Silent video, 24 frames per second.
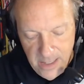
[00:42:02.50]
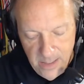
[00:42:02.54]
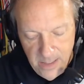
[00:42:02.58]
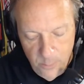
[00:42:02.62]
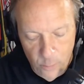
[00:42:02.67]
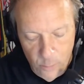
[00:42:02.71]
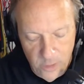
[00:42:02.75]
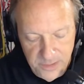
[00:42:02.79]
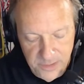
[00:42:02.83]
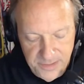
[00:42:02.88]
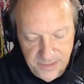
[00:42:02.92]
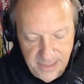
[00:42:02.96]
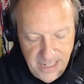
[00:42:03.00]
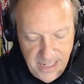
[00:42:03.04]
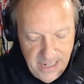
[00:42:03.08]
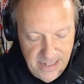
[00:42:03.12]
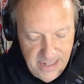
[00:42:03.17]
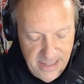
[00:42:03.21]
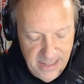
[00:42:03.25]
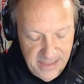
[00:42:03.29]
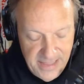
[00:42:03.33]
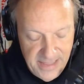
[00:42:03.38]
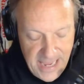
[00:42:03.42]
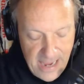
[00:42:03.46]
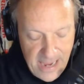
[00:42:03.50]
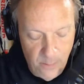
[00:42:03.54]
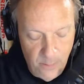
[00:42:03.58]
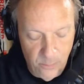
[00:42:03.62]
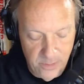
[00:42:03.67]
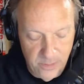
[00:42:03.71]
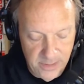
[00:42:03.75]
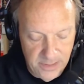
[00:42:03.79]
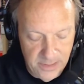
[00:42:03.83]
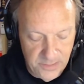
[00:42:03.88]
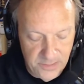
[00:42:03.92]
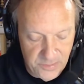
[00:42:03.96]
Once again, that
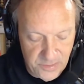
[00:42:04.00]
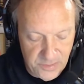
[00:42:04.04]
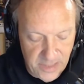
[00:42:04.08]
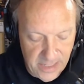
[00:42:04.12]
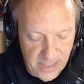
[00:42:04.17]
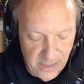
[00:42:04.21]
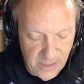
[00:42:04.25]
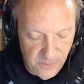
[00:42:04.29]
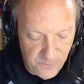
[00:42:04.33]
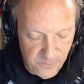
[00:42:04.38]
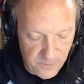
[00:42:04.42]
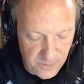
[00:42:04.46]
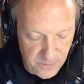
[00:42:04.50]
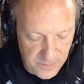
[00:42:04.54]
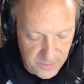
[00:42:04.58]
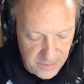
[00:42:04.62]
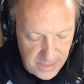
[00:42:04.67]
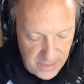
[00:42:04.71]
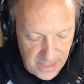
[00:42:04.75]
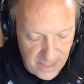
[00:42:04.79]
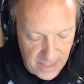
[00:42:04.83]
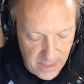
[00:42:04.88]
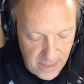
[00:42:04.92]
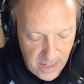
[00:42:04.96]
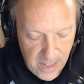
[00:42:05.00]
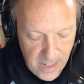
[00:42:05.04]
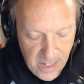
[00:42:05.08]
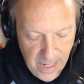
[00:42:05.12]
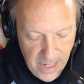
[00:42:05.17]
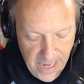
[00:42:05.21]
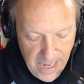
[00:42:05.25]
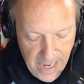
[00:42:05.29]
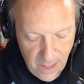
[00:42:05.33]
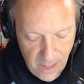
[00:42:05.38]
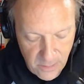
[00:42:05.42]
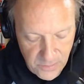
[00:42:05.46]
one is slated for today.
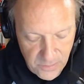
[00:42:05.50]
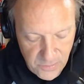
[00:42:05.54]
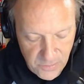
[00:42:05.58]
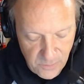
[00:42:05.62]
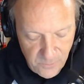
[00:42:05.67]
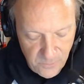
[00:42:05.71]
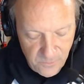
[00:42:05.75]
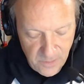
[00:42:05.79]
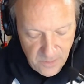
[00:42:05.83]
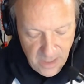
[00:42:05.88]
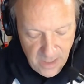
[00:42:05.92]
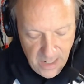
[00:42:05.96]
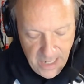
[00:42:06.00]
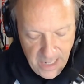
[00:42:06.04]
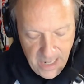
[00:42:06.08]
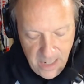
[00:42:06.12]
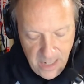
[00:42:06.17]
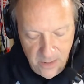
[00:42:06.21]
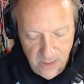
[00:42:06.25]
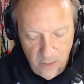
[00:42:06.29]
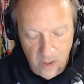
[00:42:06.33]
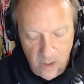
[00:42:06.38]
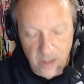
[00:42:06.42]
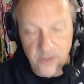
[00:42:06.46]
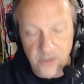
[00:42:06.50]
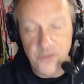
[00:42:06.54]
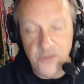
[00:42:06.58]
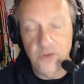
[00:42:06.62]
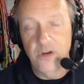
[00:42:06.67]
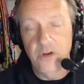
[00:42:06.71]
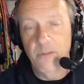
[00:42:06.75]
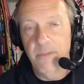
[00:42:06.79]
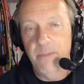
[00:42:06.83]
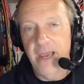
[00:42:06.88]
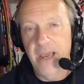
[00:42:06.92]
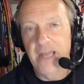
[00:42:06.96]
Harrison and Archer
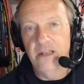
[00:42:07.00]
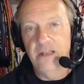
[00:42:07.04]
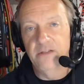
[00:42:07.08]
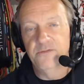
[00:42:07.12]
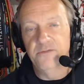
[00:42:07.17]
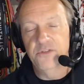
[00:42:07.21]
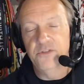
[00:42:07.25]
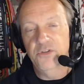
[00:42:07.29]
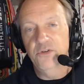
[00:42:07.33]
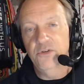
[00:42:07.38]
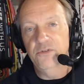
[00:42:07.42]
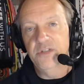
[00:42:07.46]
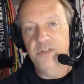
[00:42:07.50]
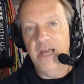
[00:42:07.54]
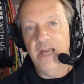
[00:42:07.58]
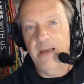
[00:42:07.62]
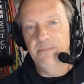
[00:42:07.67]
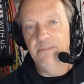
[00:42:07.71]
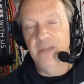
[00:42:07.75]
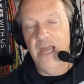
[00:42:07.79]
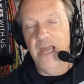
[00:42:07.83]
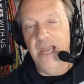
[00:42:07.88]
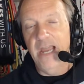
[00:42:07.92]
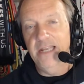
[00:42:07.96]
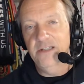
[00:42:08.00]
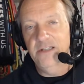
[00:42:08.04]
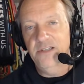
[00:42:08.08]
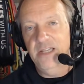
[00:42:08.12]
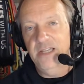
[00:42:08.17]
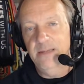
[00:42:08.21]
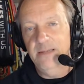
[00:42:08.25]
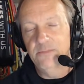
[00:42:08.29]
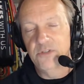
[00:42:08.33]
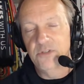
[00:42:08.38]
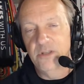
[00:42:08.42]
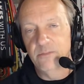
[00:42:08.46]
in a battle of 2 top 9
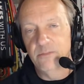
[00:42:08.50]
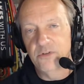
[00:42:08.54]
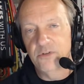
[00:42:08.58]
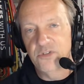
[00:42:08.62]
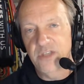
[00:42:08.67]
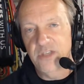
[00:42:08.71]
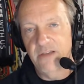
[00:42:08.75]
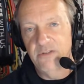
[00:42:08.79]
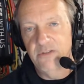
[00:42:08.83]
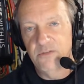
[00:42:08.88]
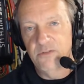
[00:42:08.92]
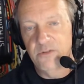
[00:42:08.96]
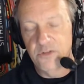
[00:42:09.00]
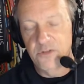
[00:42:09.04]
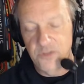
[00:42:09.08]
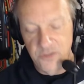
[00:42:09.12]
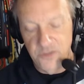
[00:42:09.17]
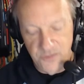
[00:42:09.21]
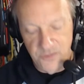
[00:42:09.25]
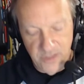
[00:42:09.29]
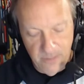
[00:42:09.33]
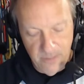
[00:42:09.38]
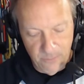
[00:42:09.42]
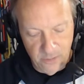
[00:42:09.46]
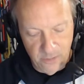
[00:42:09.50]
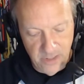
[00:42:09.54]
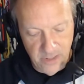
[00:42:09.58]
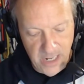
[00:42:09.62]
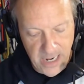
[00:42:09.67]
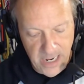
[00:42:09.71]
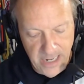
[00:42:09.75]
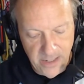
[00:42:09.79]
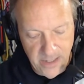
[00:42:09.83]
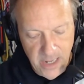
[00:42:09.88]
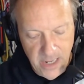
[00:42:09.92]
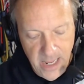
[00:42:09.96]
teams, number 7 versus number
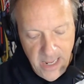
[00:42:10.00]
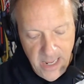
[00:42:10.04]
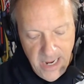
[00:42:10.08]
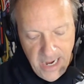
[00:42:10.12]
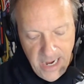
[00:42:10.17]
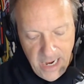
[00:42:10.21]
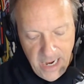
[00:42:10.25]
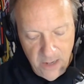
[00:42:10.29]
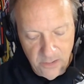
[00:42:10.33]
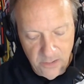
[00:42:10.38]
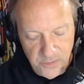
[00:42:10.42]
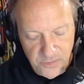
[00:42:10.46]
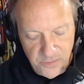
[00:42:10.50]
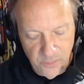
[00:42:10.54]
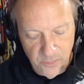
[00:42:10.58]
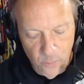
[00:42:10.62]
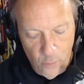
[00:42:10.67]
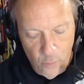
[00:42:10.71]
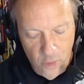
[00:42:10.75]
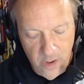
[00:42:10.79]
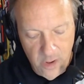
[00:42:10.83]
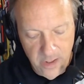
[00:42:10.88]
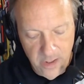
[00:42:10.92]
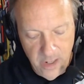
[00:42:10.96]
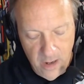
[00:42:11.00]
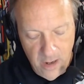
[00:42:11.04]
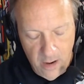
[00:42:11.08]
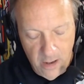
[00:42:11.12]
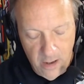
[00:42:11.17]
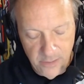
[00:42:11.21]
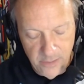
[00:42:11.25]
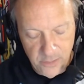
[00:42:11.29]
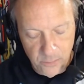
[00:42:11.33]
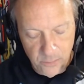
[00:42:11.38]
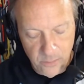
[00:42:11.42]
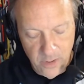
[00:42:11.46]
9. Harrison won
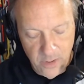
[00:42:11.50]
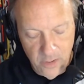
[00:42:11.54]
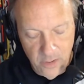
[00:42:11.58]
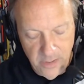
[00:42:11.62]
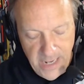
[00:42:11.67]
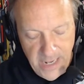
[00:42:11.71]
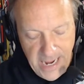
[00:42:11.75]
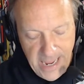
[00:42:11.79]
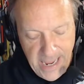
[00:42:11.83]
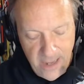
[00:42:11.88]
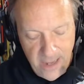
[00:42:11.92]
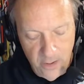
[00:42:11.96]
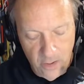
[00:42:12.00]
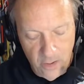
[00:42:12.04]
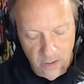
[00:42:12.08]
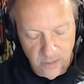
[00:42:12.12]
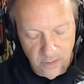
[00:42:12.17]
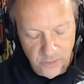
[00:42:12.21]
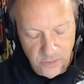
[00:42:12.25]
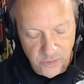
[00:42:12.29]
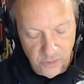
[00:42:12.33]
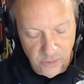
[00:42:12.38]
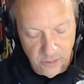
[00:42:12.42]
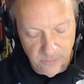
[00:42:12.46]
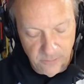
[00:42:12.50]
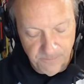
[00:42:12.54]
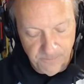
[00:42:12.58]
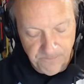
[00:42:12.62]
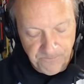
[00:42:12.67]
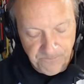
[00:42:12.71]
on the road at Archer,